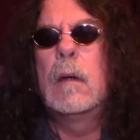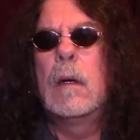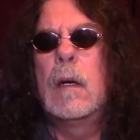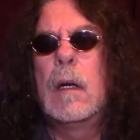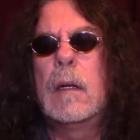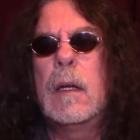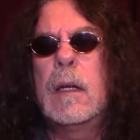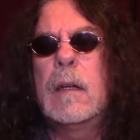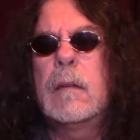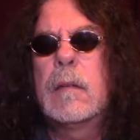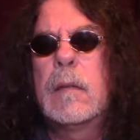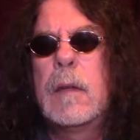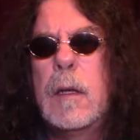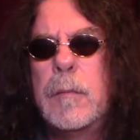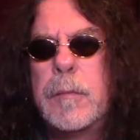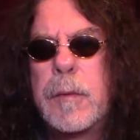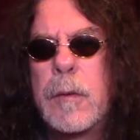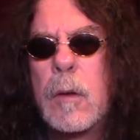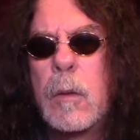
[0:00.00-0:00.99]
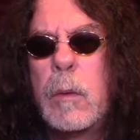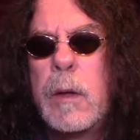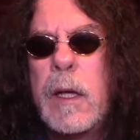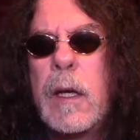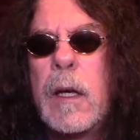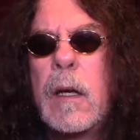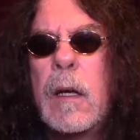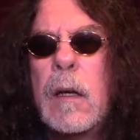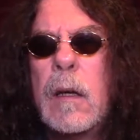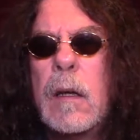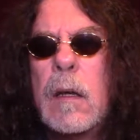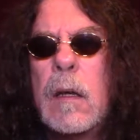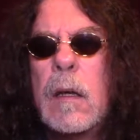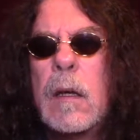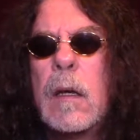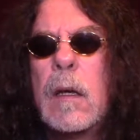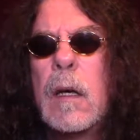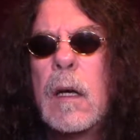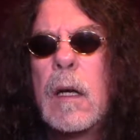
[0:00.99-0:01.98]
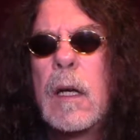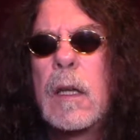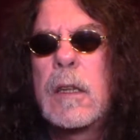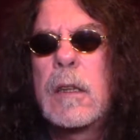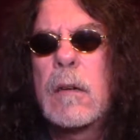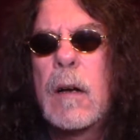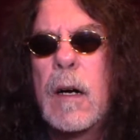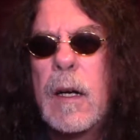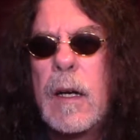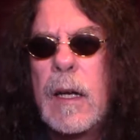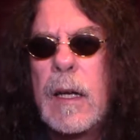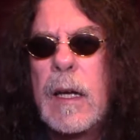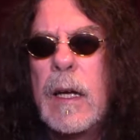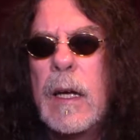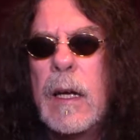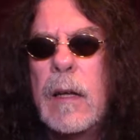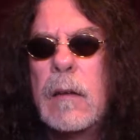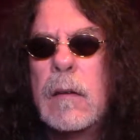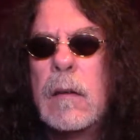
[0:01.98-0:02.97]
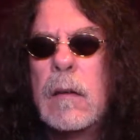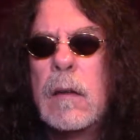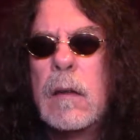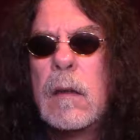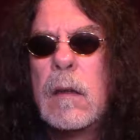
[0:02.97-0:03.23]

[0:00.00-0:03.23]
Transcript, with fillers: I let it steep for a week and I tried it again